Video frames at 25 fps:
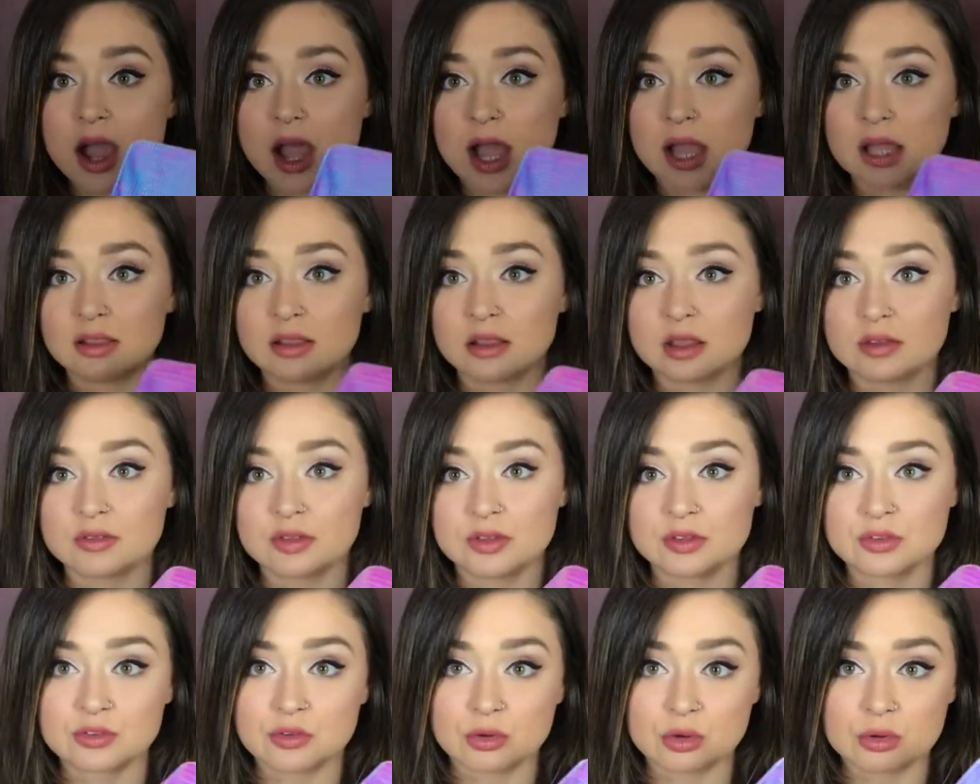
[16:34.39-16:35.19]
I love
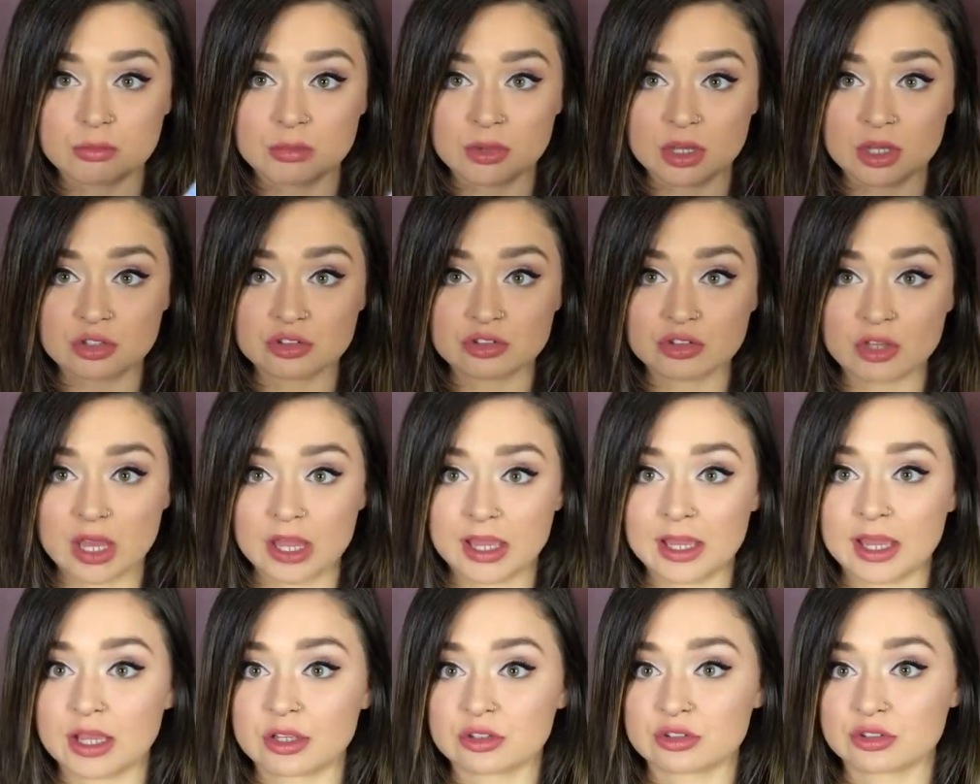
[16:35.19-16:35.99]
it so much.
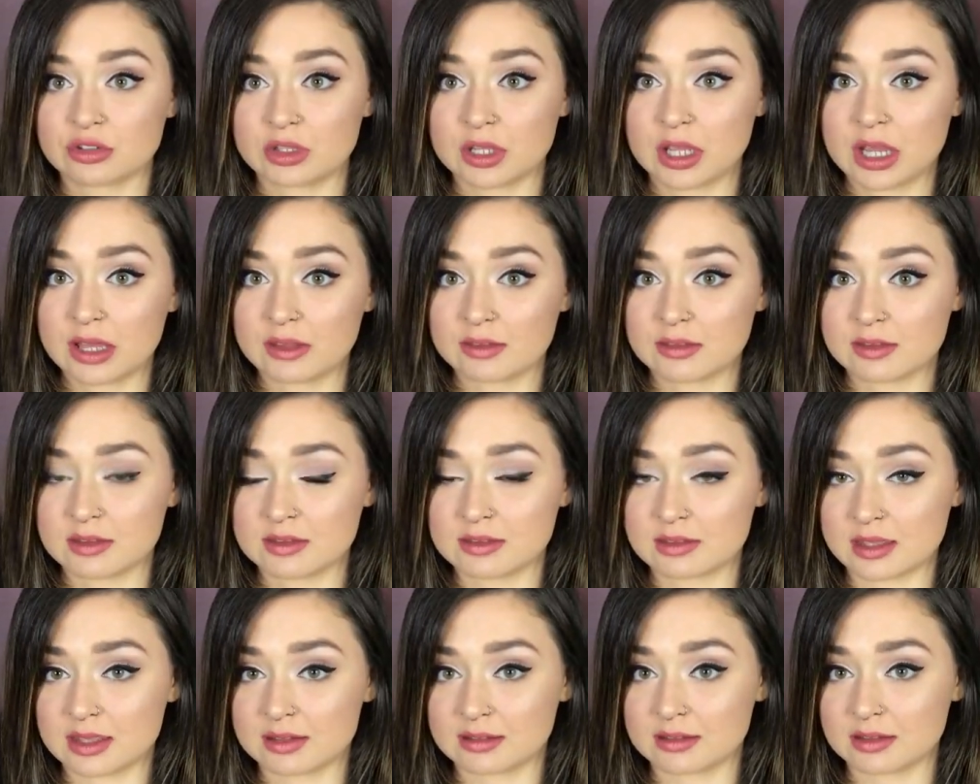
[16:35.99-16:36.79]
I actually got
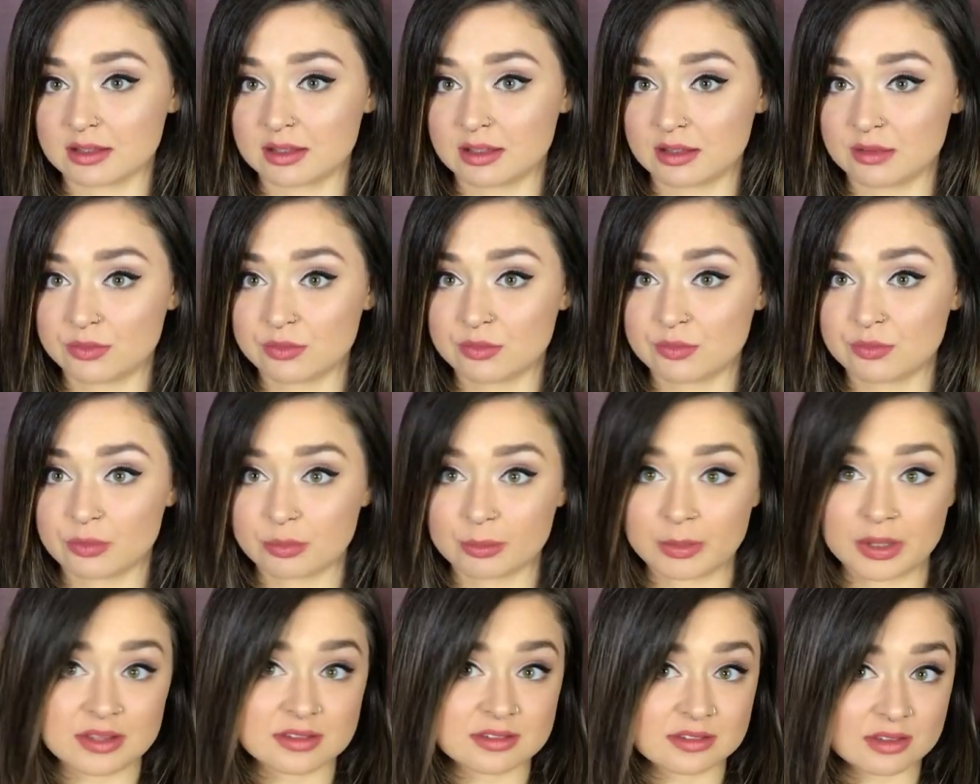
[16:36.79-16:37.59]
this as a gift for
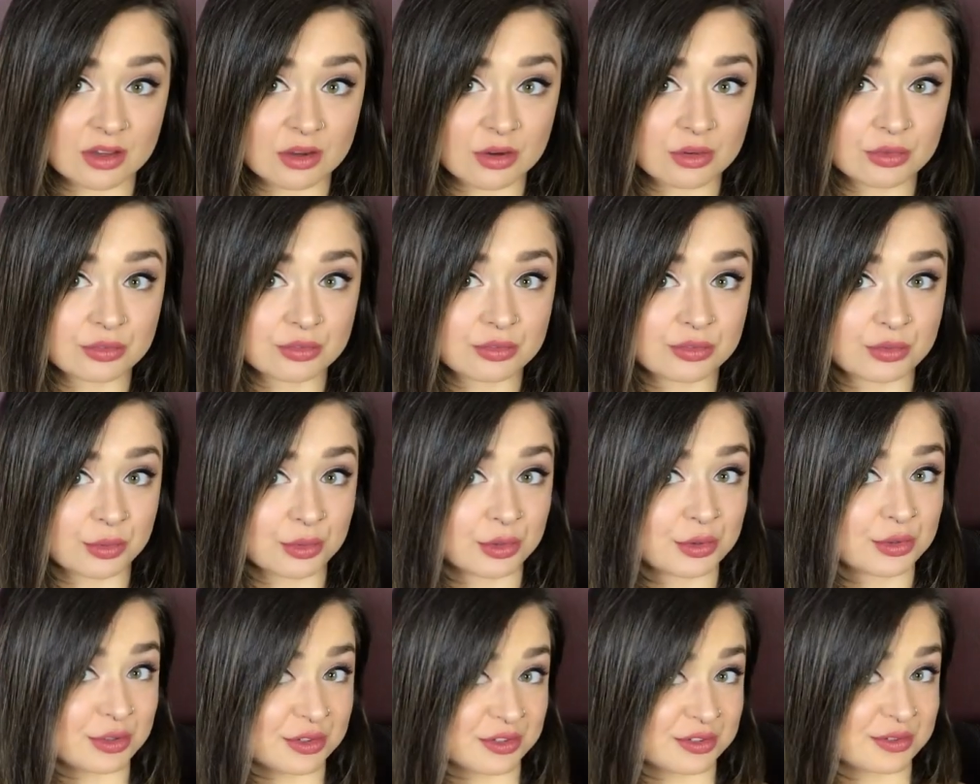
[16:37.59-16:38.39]
myself
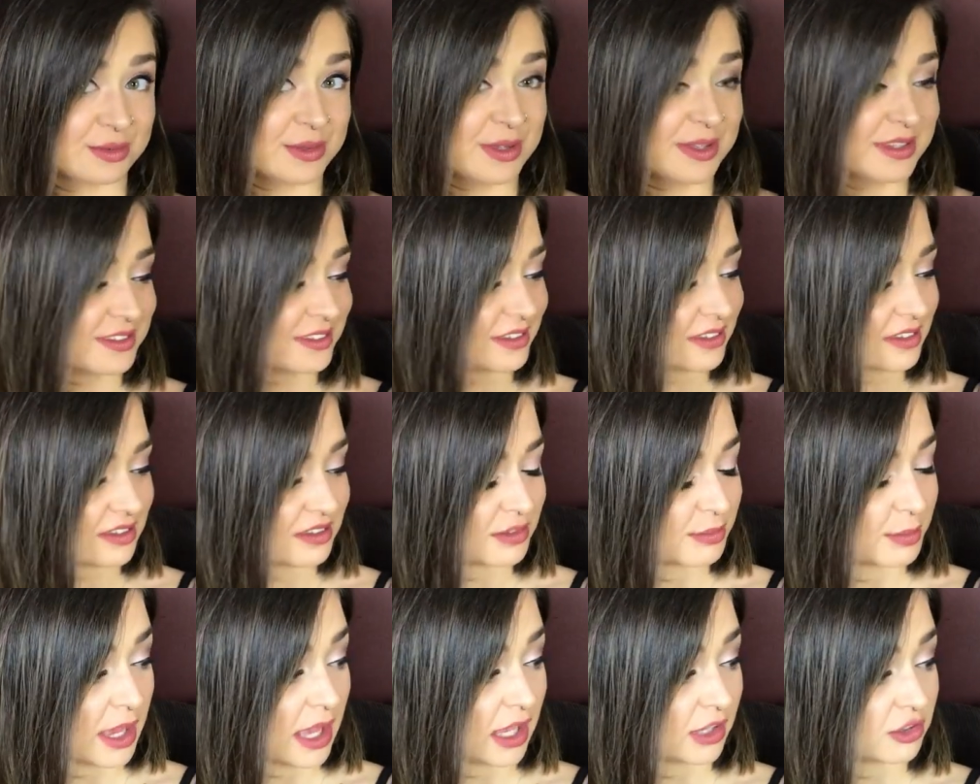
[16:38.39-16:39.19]
for Christmas
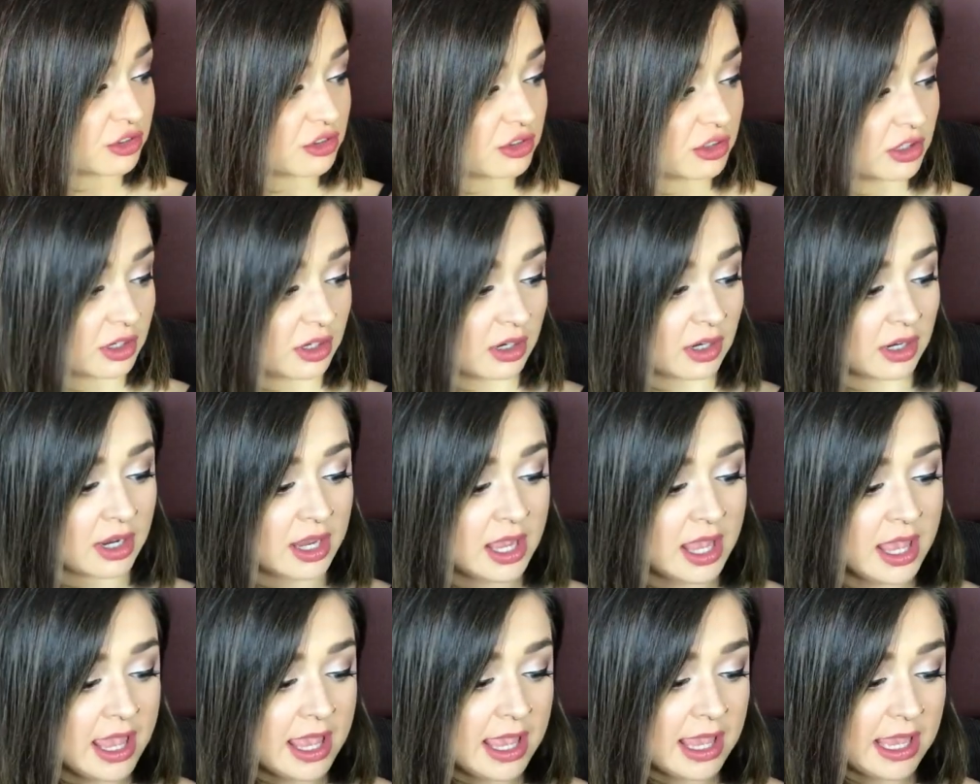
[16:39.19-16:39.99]
this past year,
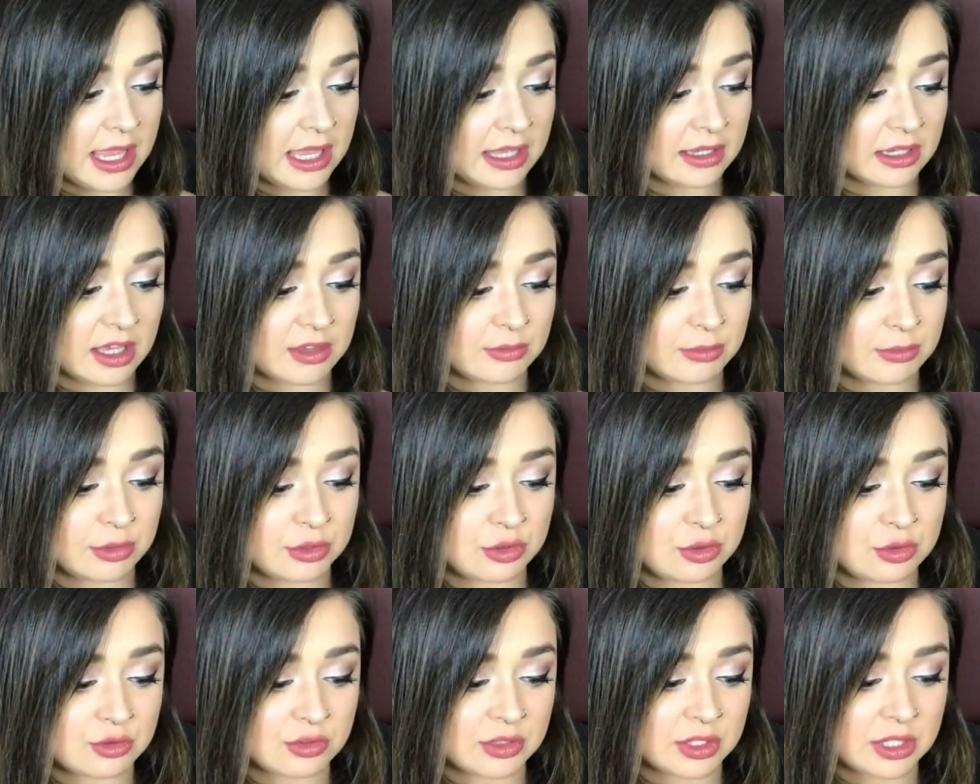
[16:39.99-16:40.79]
and I've been
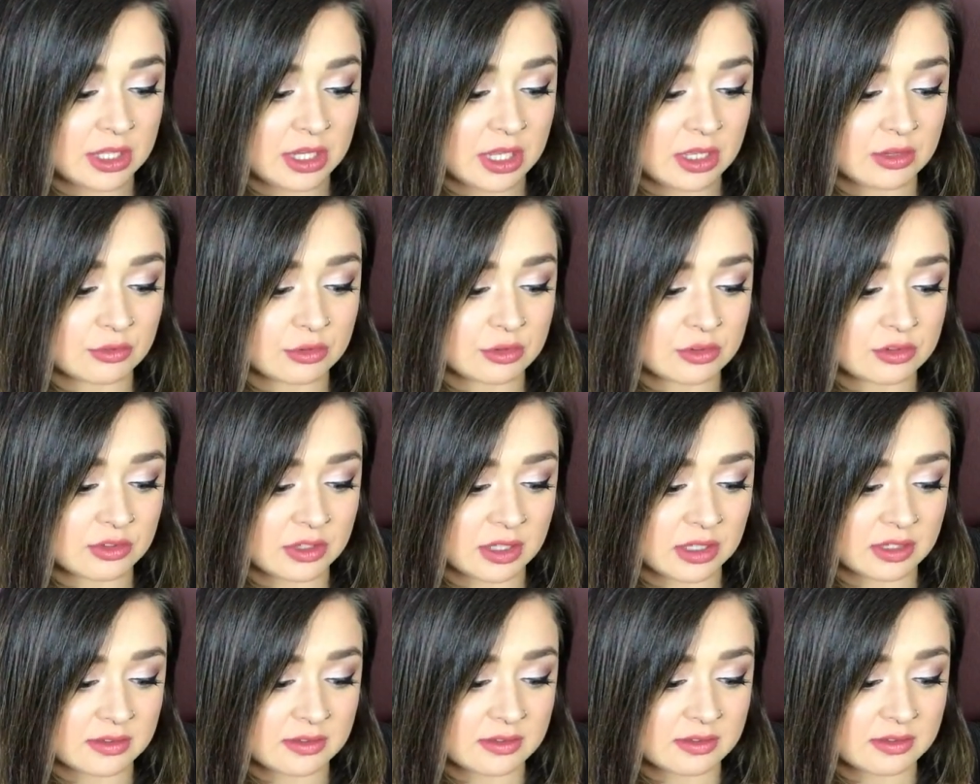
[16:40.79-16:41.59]
using it ever
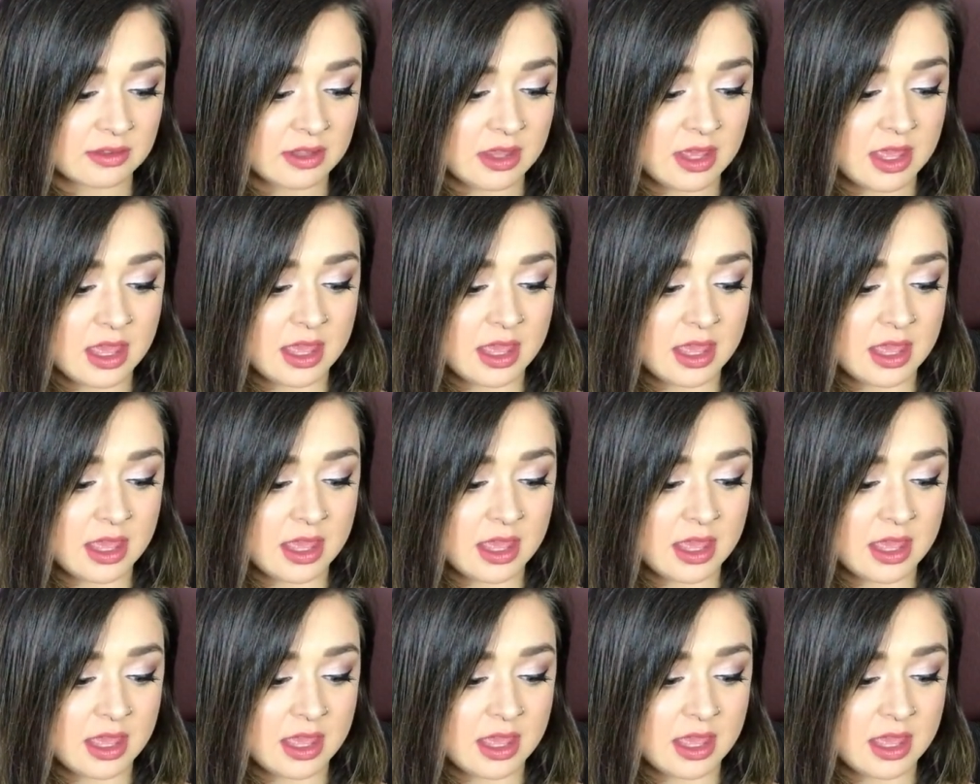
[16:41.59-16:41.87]
since.